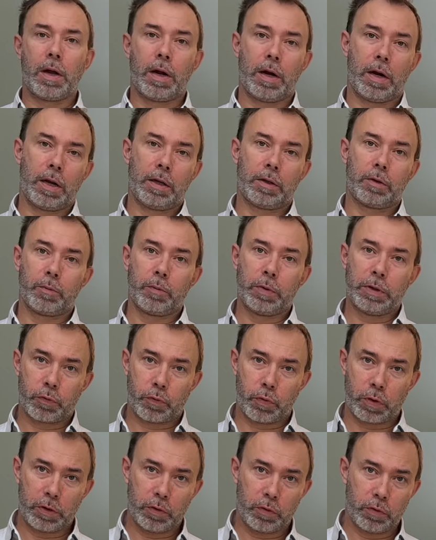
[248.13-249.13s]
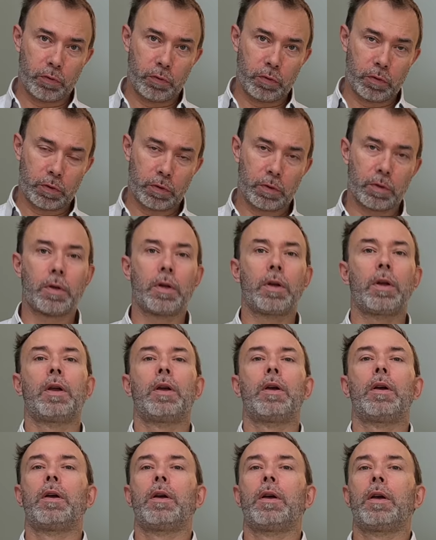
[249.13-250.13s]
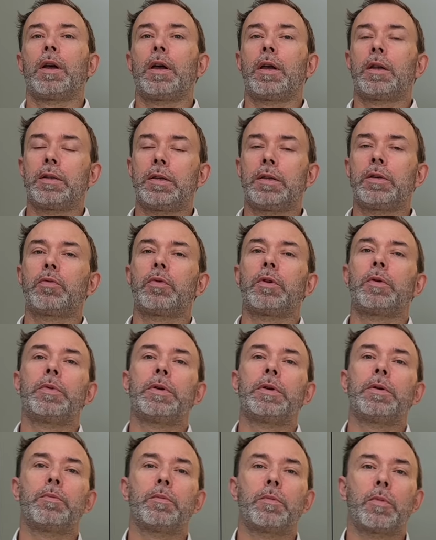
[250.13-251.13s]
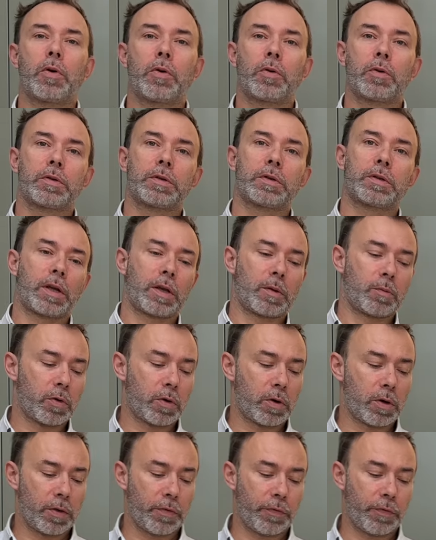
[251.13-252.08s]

Let a bit reduce, and this will be more stable.